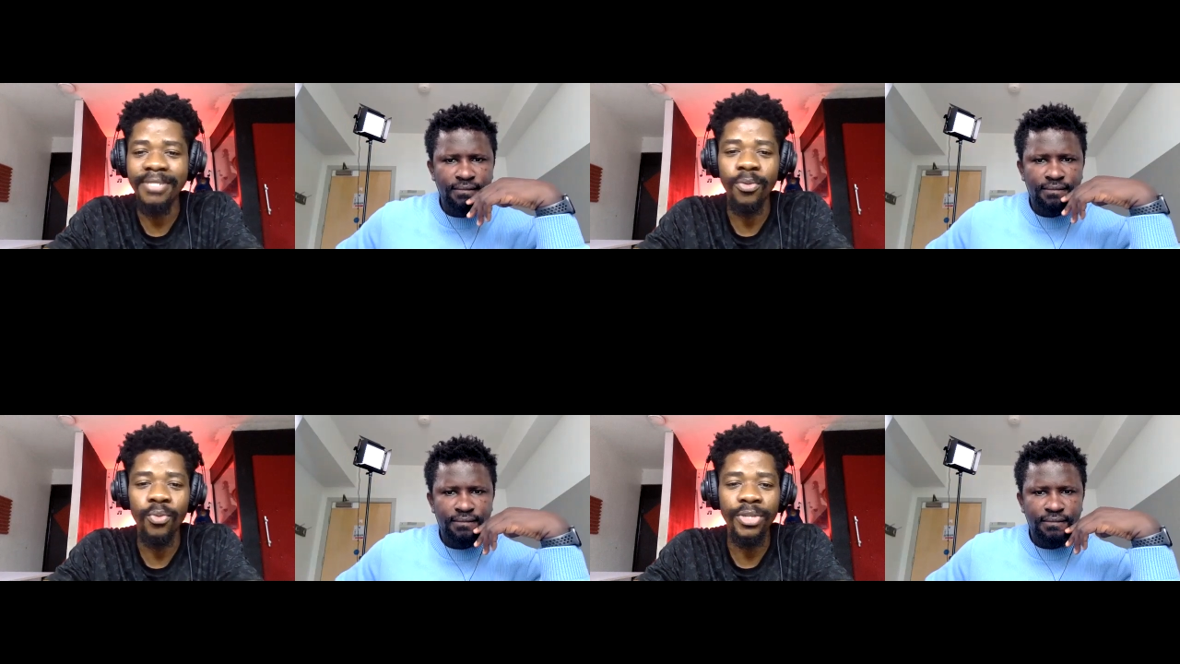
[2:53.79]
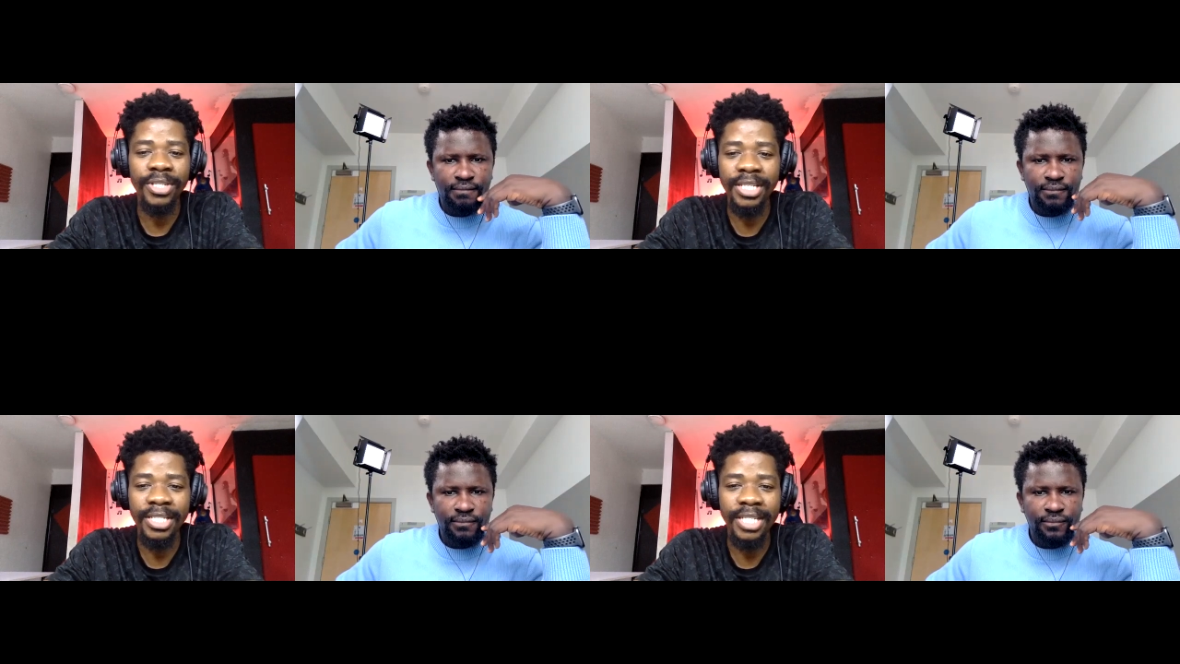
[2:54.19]

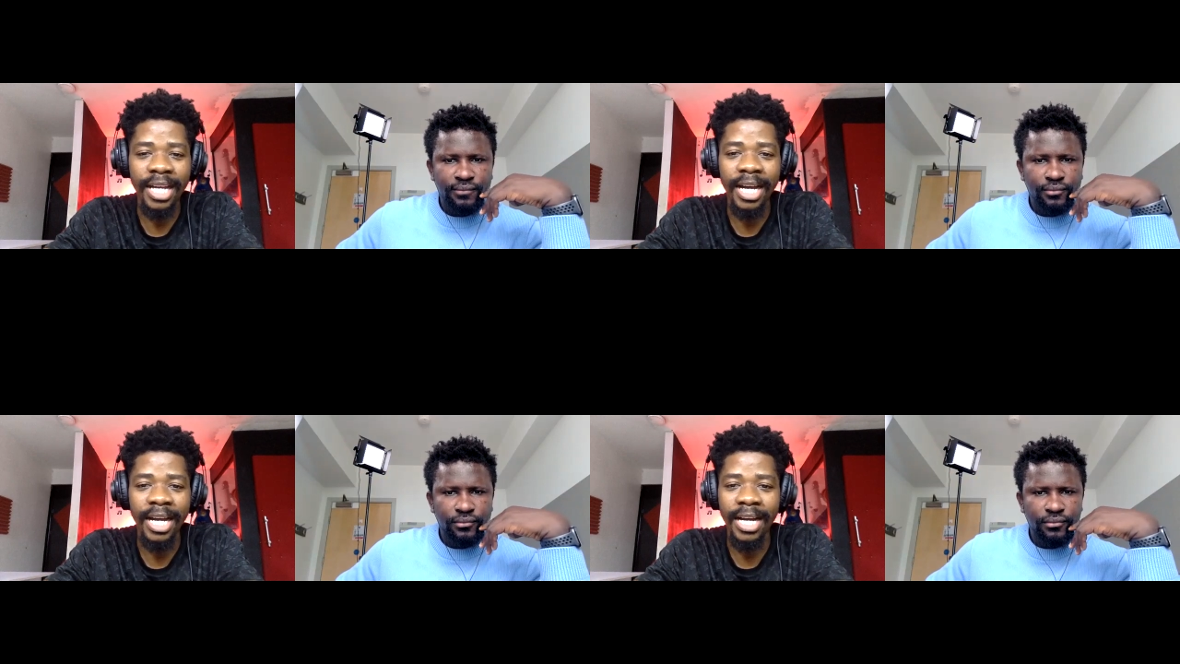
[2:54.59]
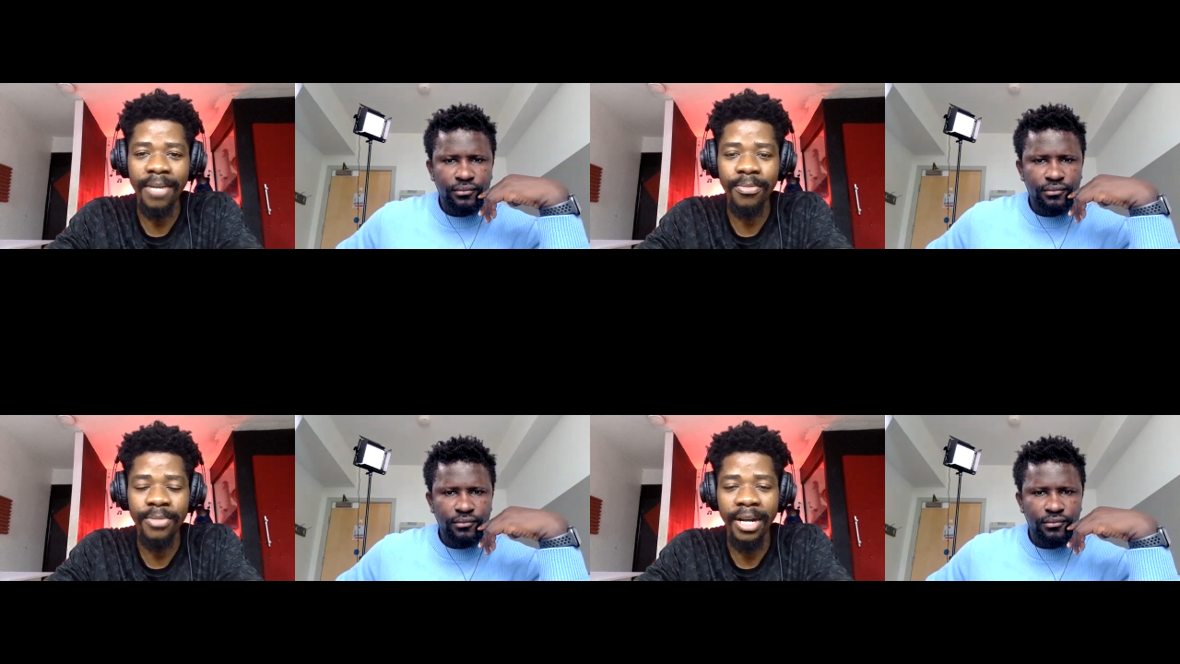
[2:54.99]
Speaker 1: Wizkid uh
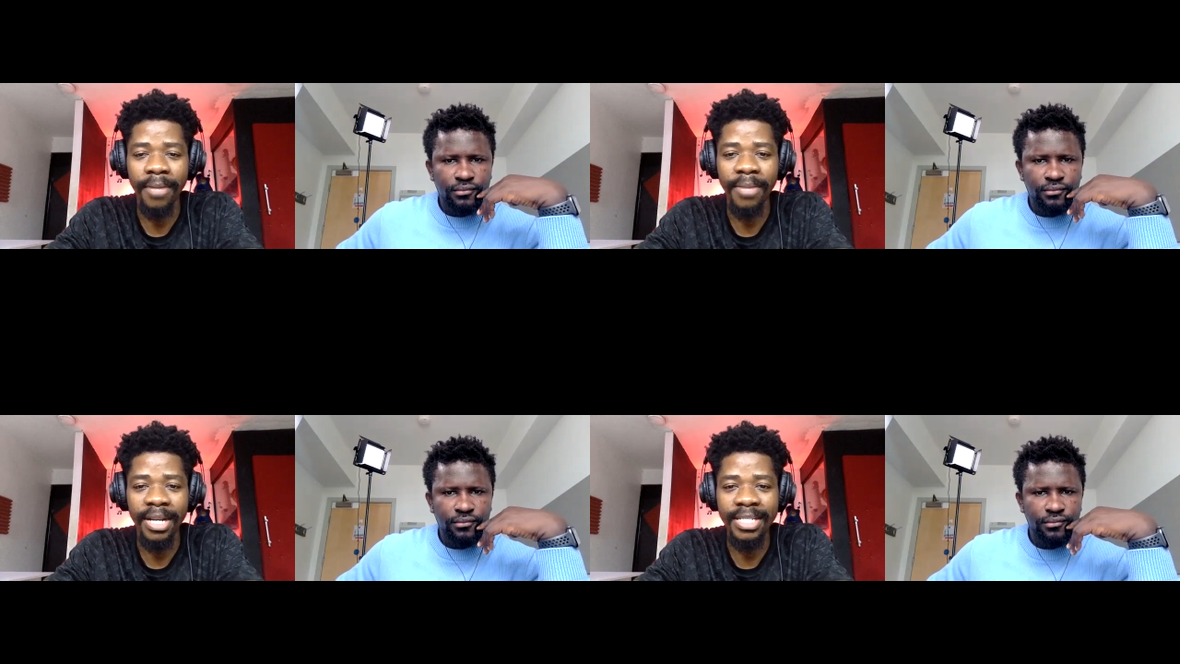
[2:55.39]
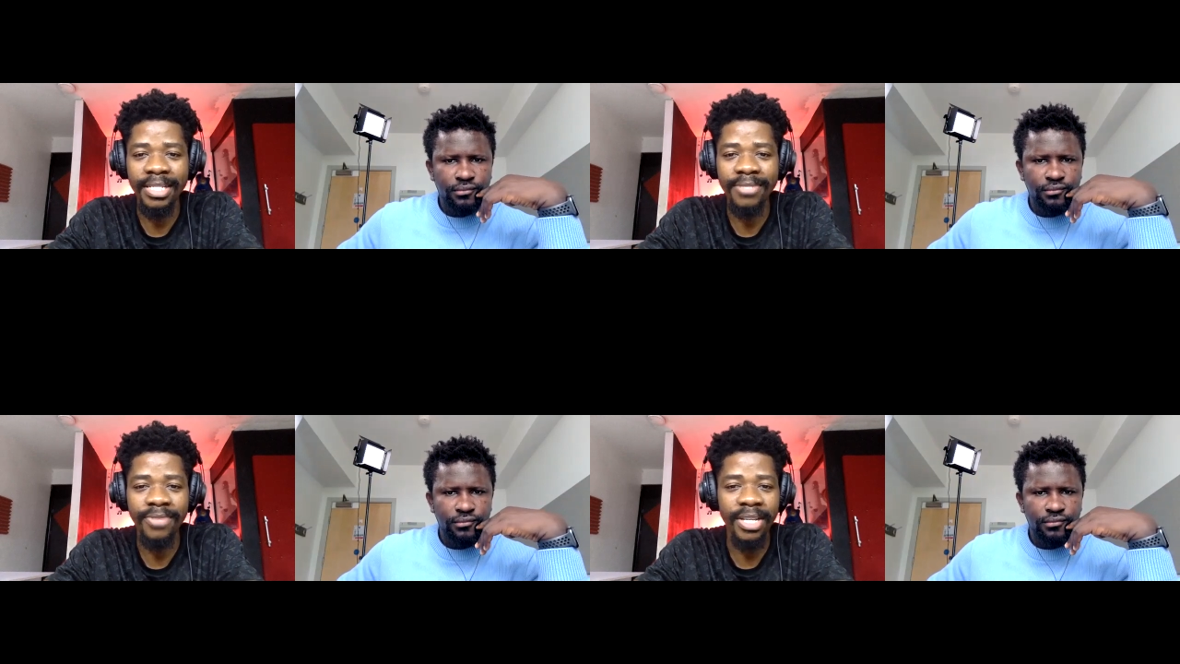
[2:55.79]
Naira
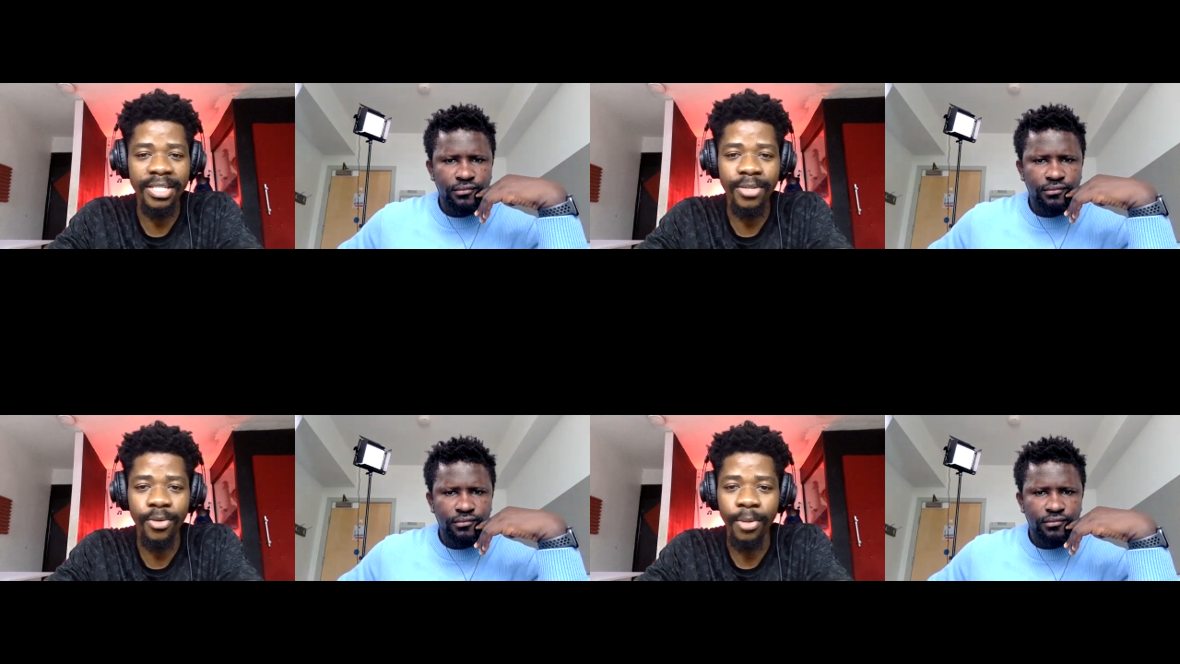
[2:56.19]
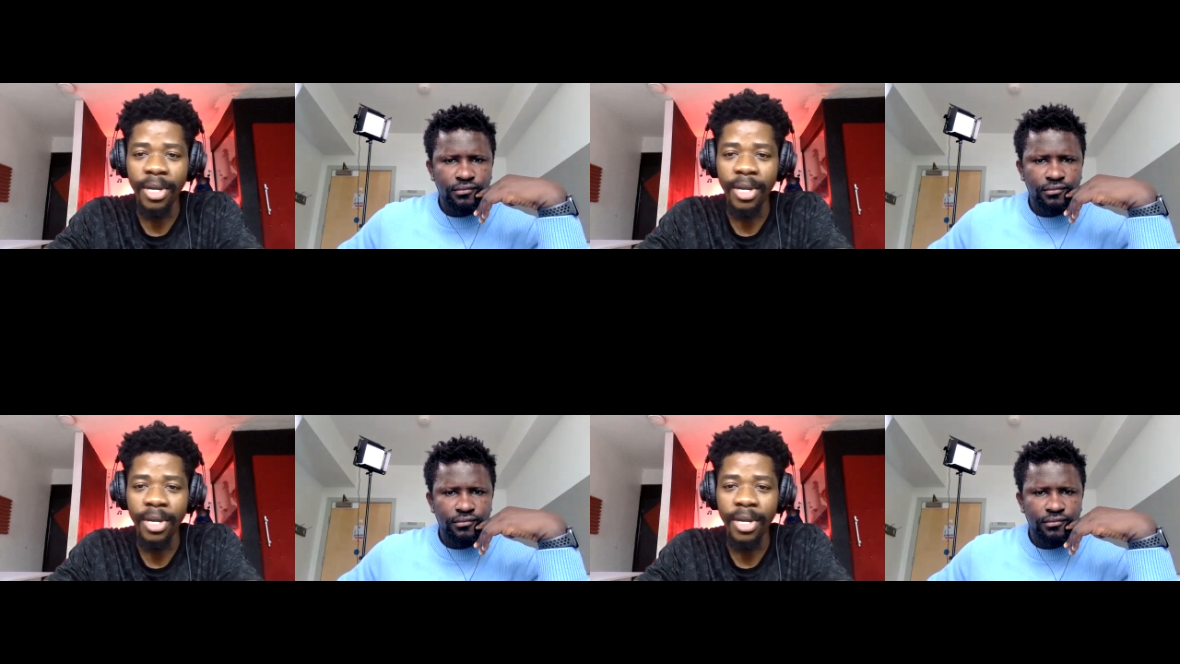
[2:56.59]
Marley Rexico.